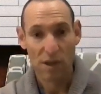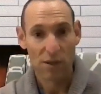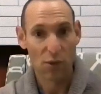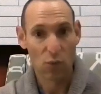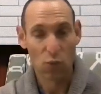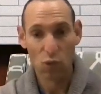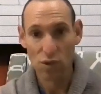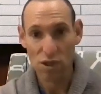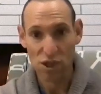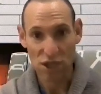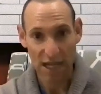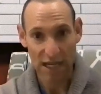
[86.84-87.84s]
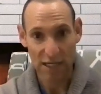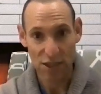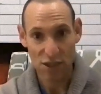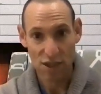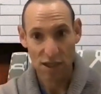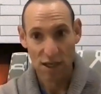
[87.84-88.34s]
the rules
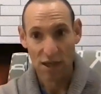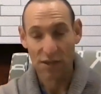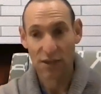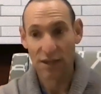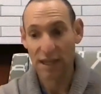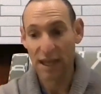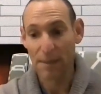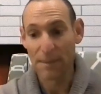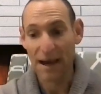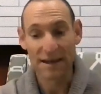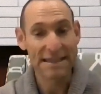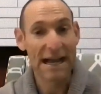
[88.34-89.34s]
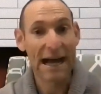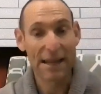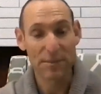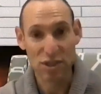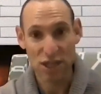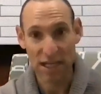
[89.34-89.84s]
change, the amount of
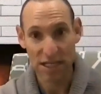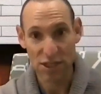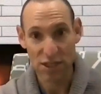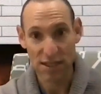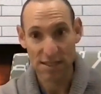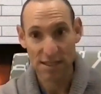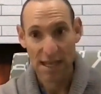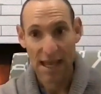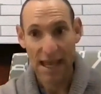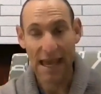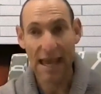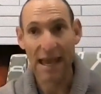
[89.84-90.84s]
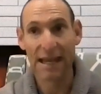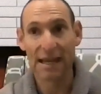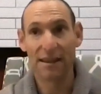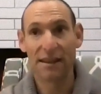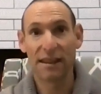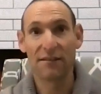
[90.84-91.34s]
time changes,
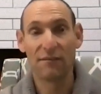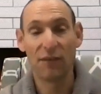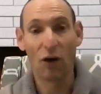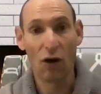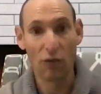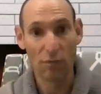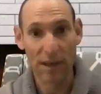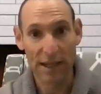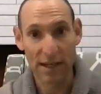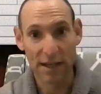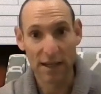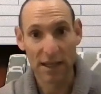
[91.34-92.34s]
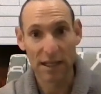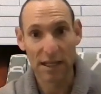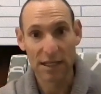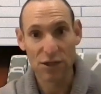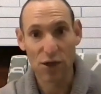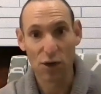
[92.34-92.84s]
and the involvement
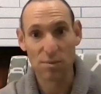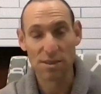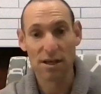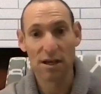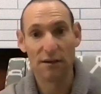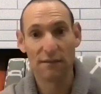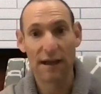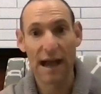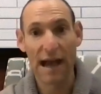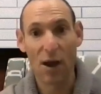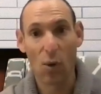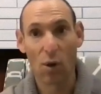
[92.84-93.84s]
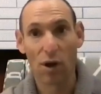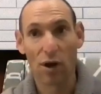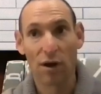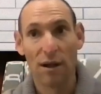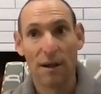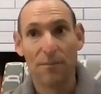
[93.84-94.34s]
in terms of
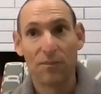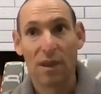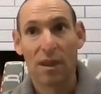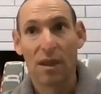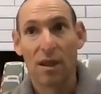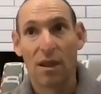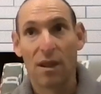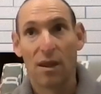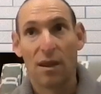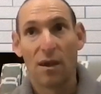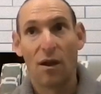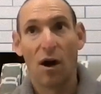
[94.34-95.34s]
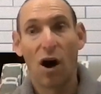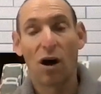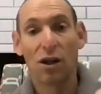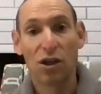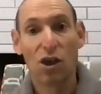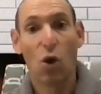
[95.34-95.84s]
our
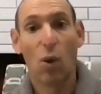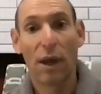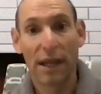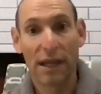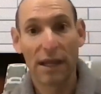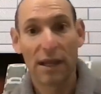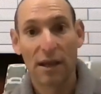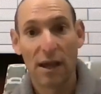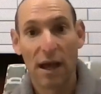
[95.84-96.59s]
ongoing